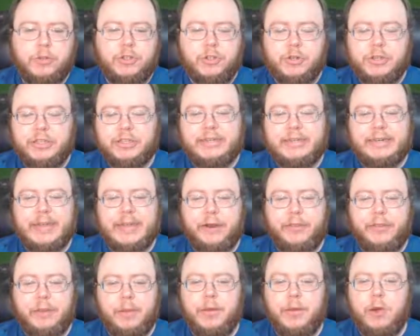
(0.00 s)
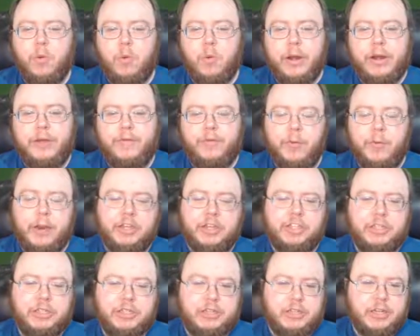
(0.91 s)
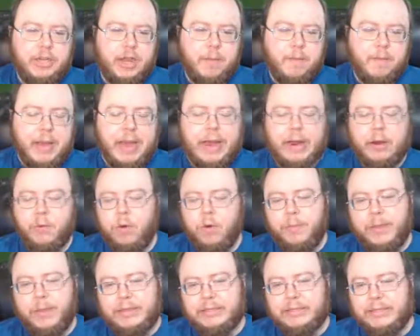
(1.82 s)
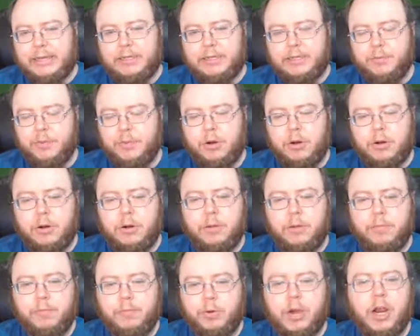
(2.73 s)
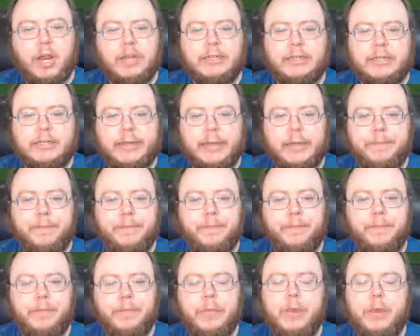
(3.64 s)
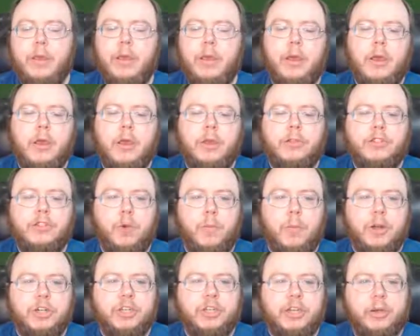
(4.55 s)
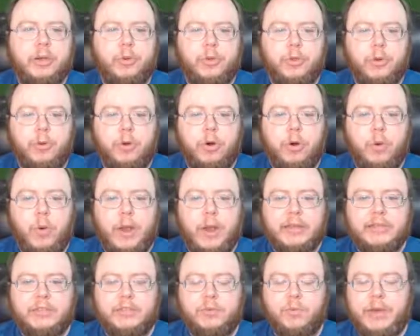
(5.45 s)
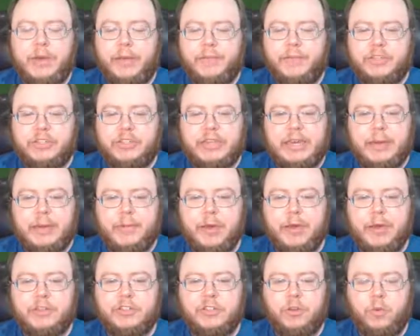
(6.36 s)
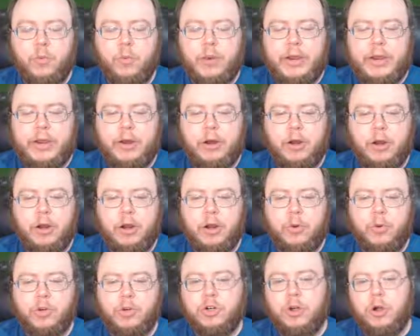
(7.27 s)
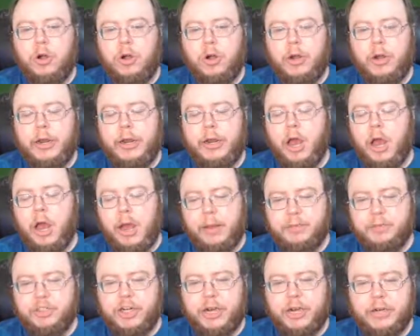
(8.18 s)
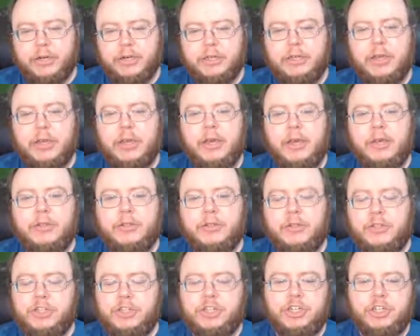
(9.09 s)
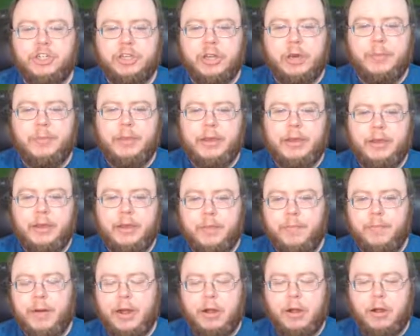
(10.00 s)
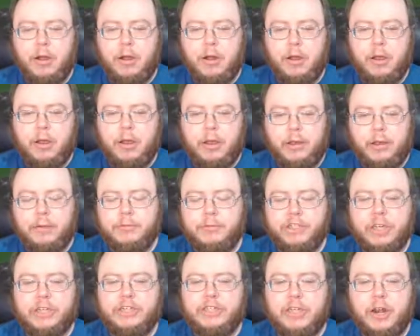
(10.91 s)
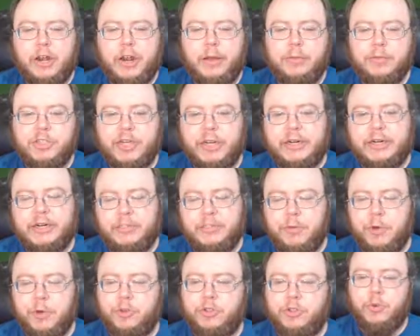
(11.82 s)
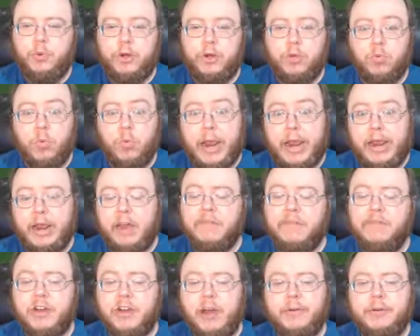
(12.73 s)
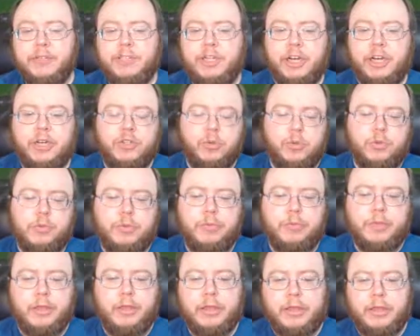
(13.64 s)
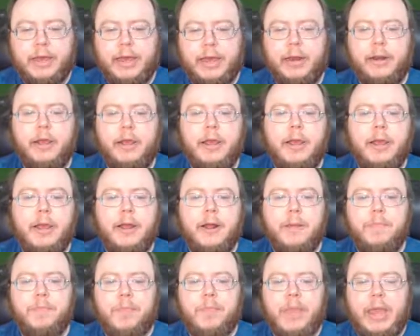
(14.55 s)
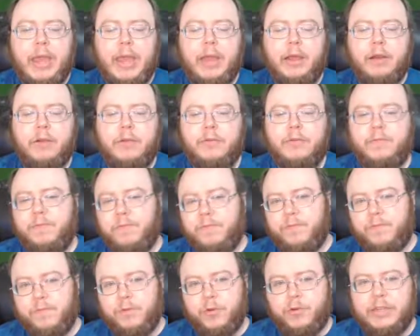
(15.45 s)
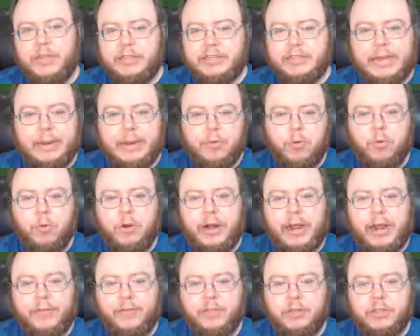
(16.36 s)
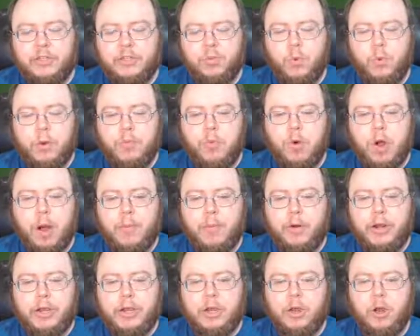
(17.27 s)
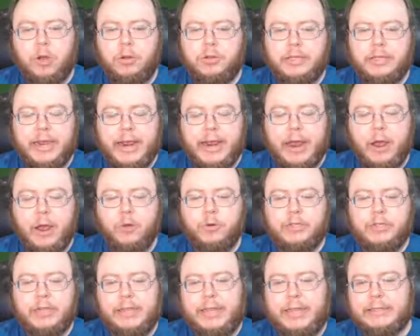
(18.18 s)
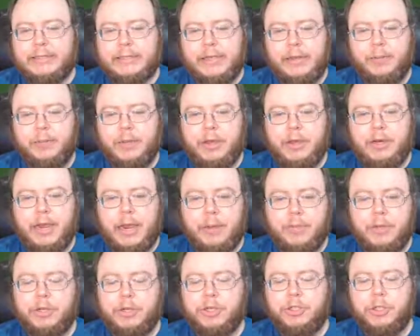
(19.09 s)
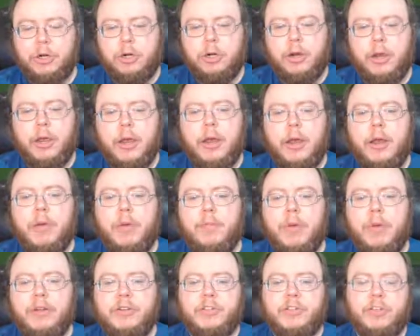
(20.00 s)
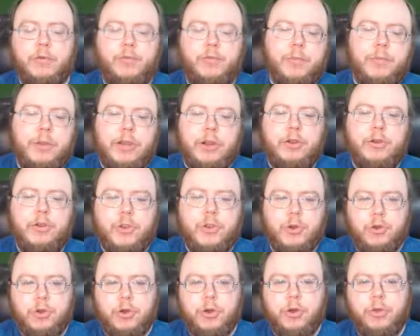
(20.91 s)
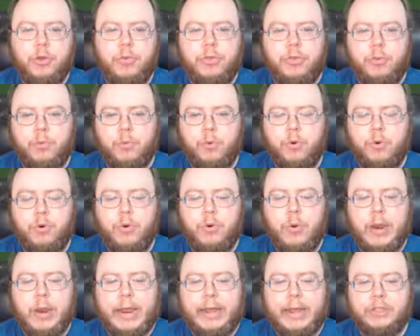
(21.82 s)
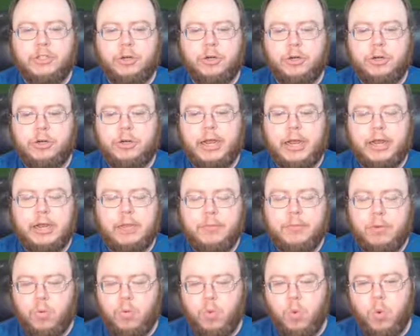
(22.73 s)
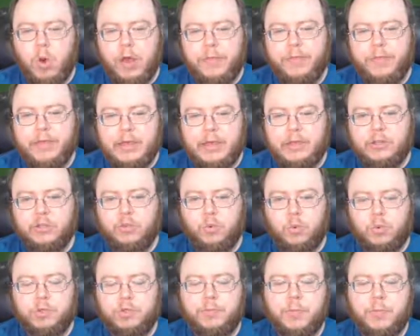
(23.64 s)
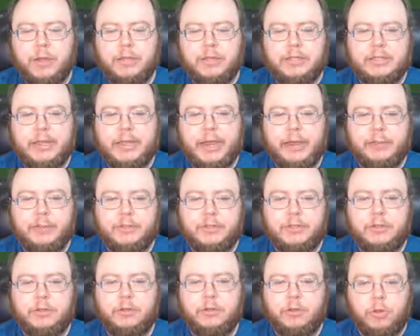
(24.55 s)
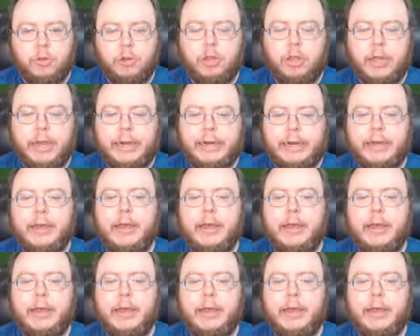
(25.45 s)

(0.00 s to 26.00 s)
So you can sit down and think about what information needs to come back, what makes sense per content type. So much like with a request, we have a schema. So we are going to return an object. So this is just going to be a bare JSON object as opposed array of objects or something like that. And for the example, we're going to have at least one property called count, and that's going to be a type integer. But so from here, you can go through and start to document what these response types look like.